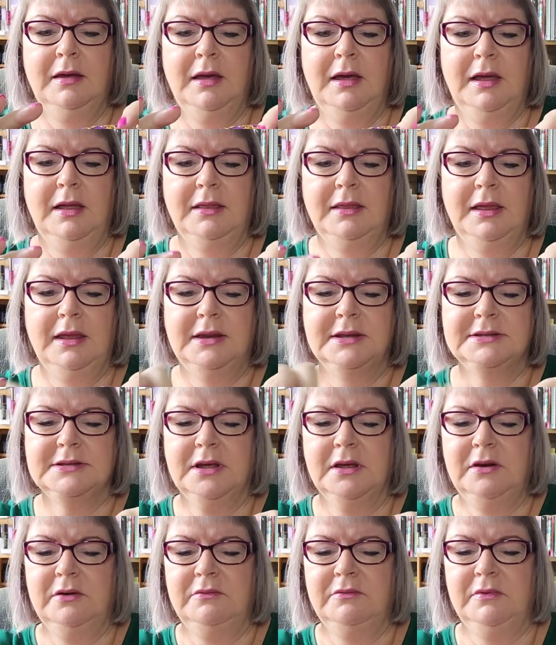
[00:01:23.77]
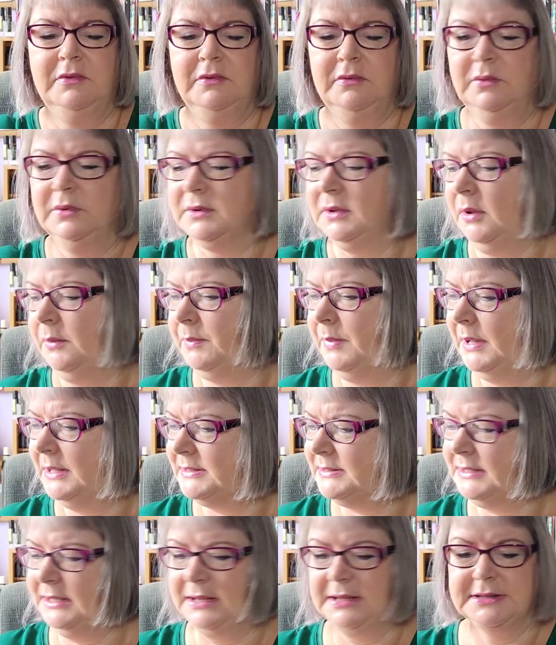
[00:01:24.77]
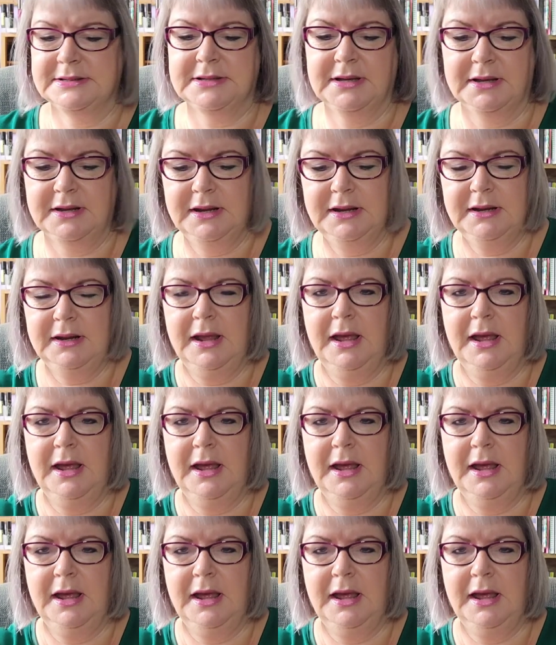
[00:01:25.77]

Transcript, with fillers: and then it's got plastic inside it.